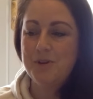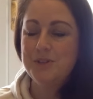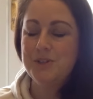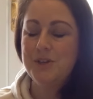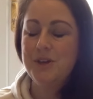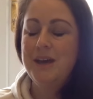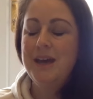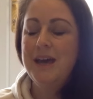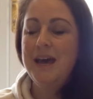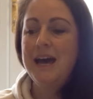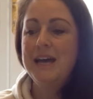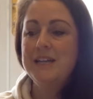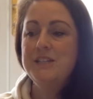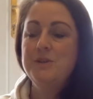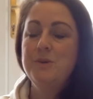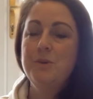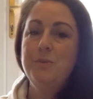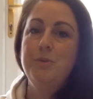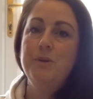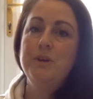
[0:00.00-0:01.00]
So I
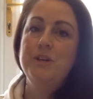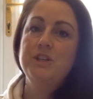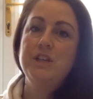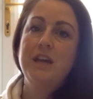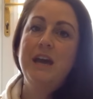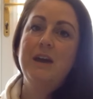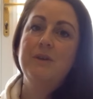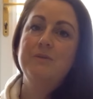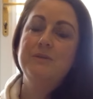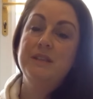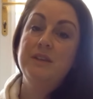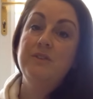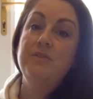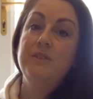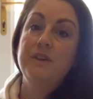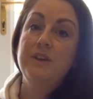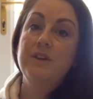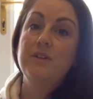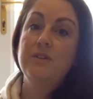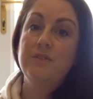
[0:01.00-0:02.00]
do appreciate how
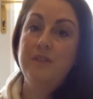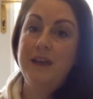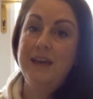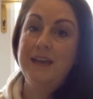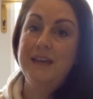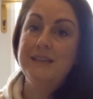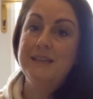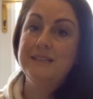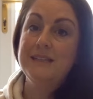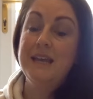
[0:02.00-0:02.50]
difficult that is.